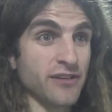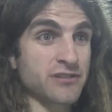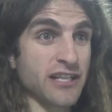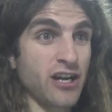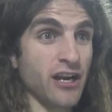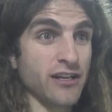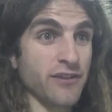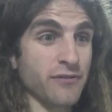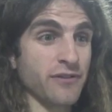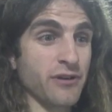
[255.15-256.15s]
It was like,
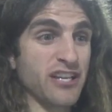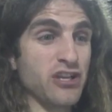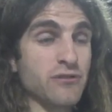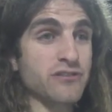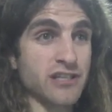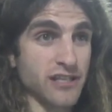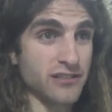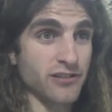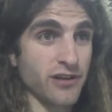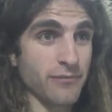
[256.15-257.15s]
they were huge
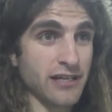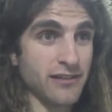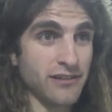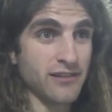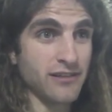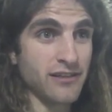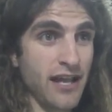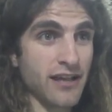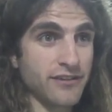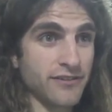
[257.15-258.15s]
seeds, you know what I mean?
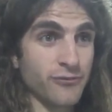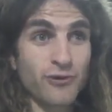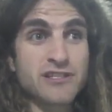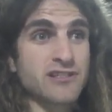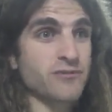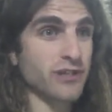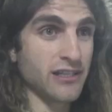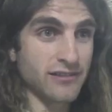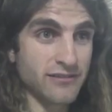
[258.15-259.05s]
Yeah, it wasn't sweet.